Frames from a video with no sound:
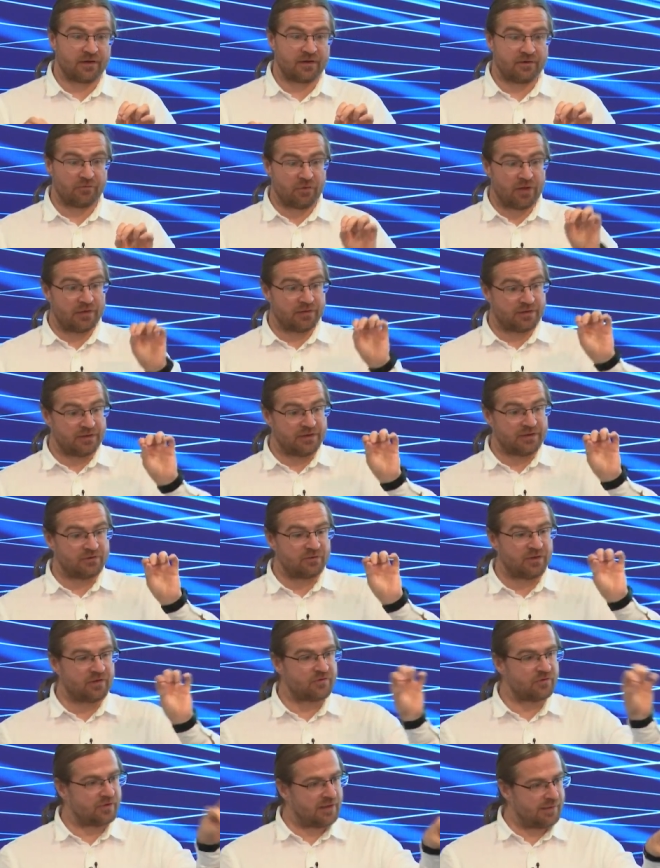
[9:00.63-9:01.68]
well, you need to
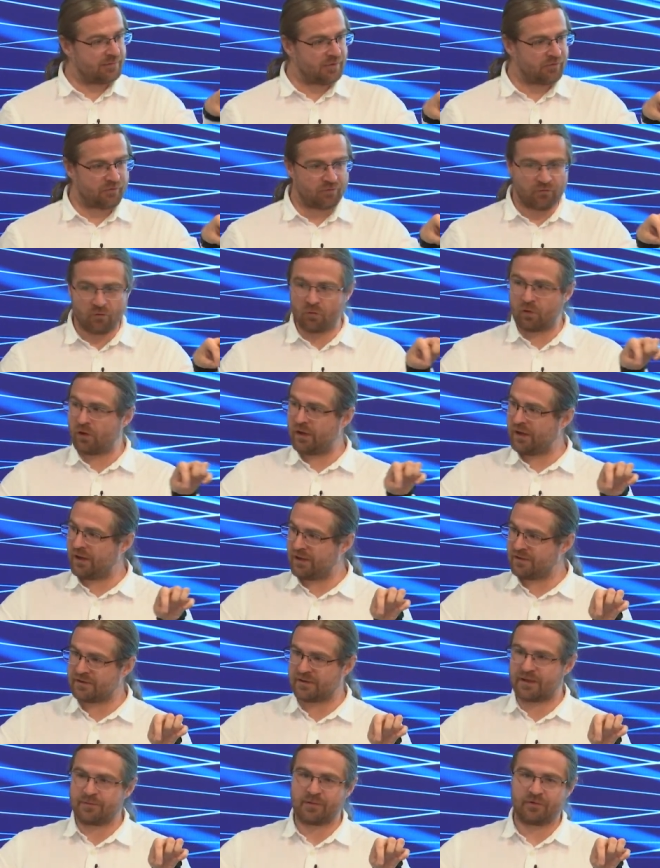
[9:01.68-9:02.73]
listen on IPv4
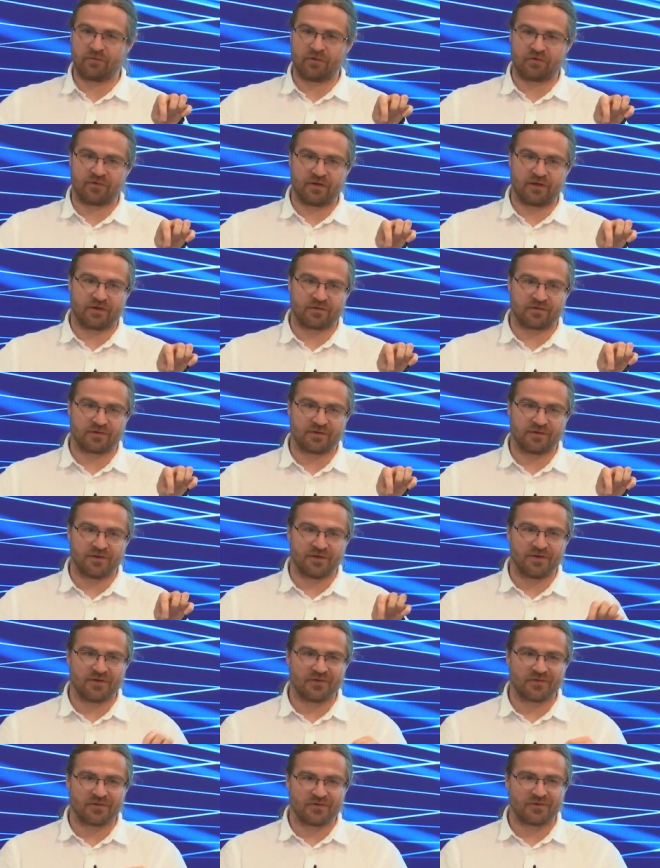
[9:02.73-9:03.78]
and IPv6.
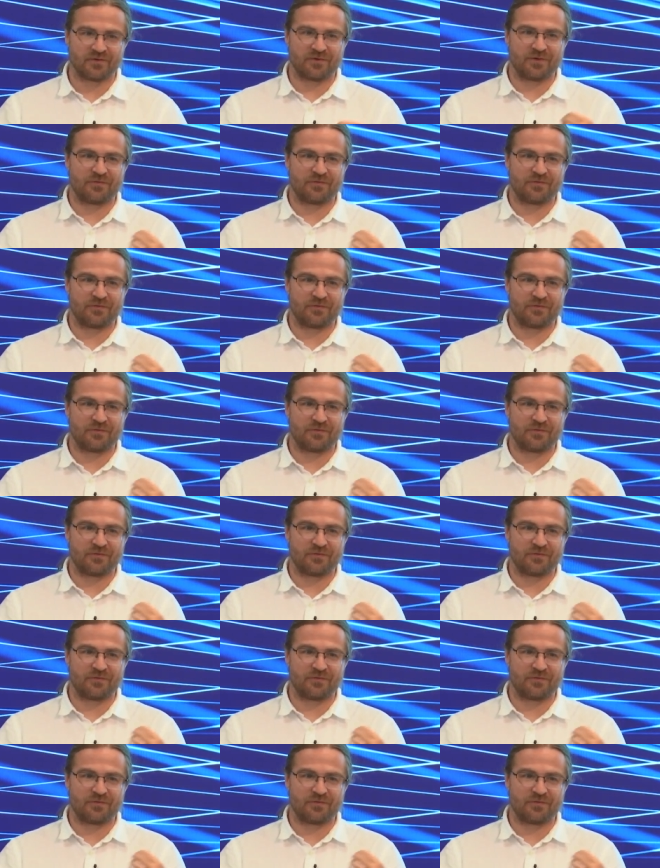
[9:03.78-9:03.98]
So if